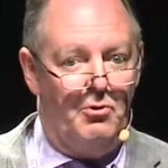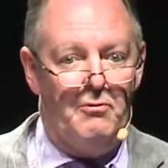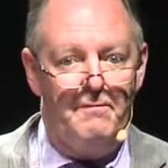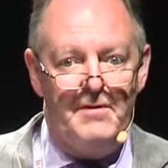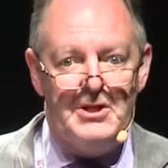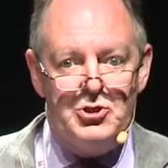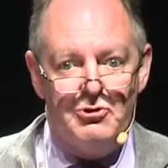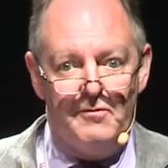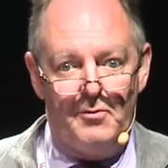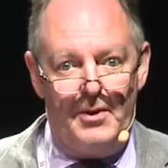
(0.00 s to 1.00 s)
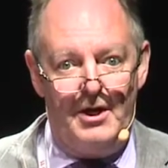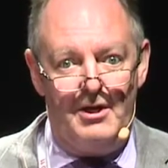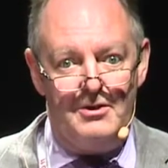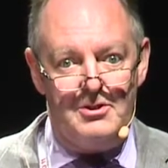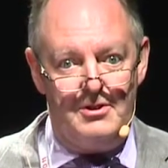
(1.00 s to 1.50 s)
or feature of a
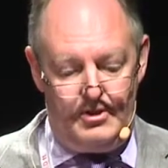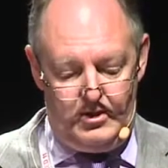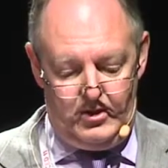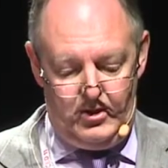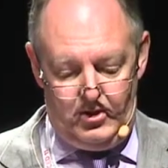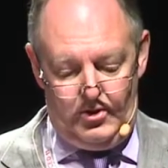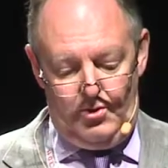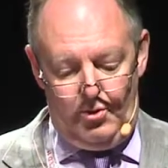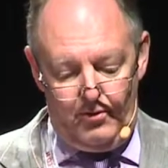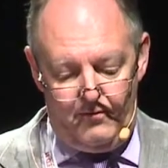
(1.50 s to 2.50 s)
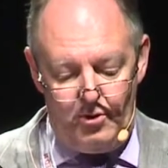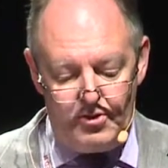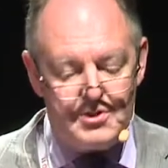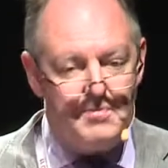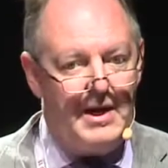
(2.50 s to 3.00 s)
part, or the
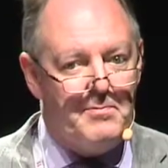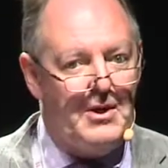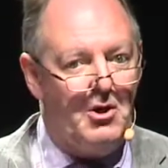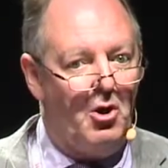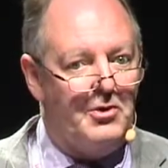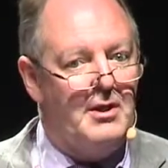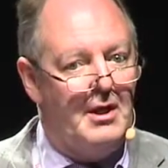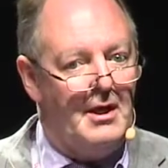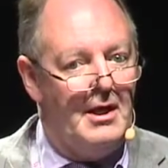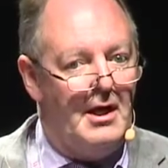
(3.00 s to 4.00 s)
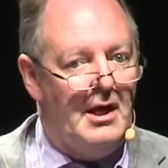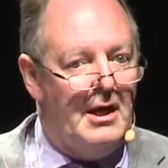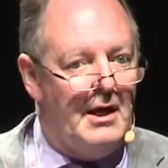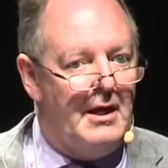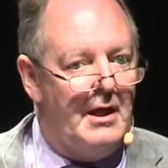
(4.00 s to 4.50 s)
focus may be on
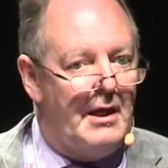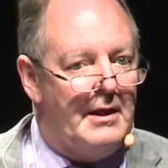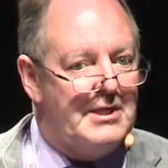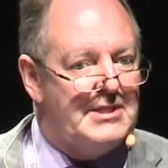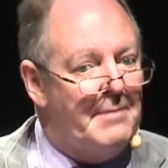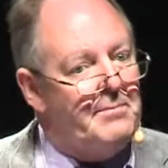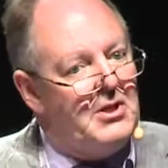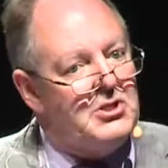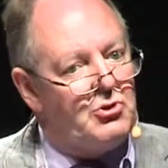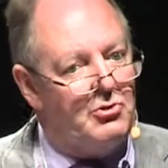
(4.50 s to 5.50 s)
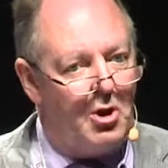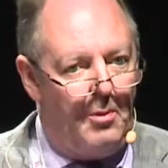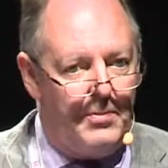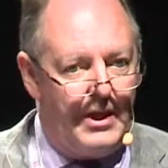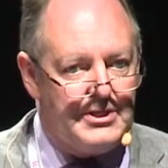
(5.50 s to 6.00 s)
uh, assemblies or
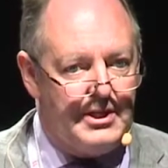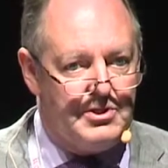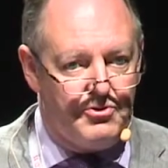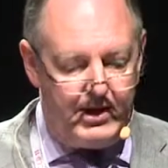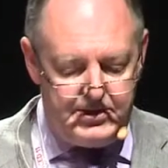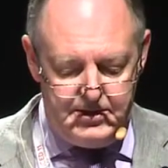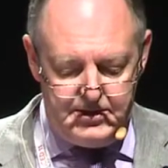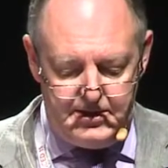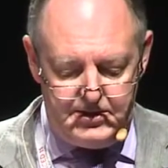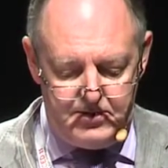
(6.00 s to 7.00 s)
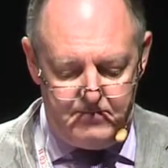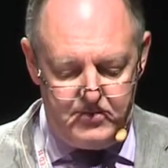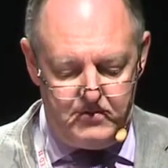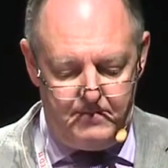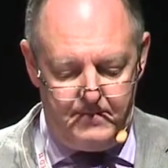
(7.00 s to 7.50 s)
complex interactive
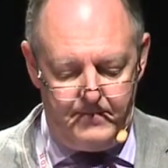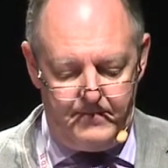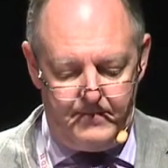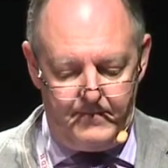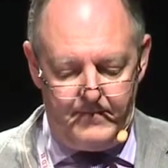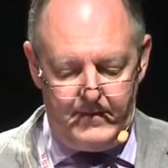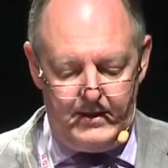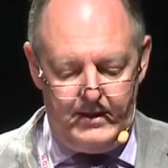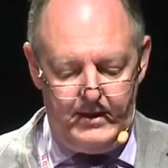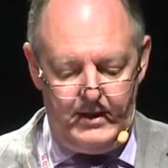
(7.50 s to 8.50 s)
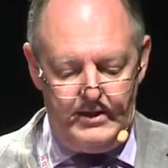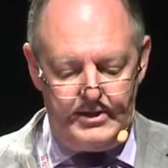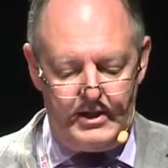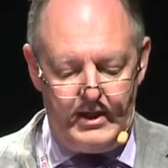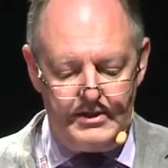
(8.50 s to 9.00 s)
systems,
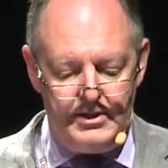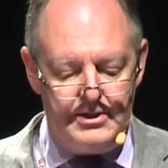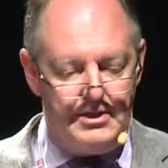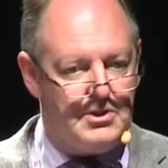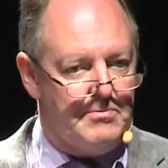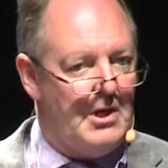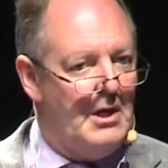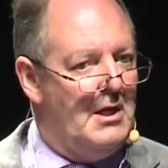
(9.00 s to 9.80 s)
interconnected systems.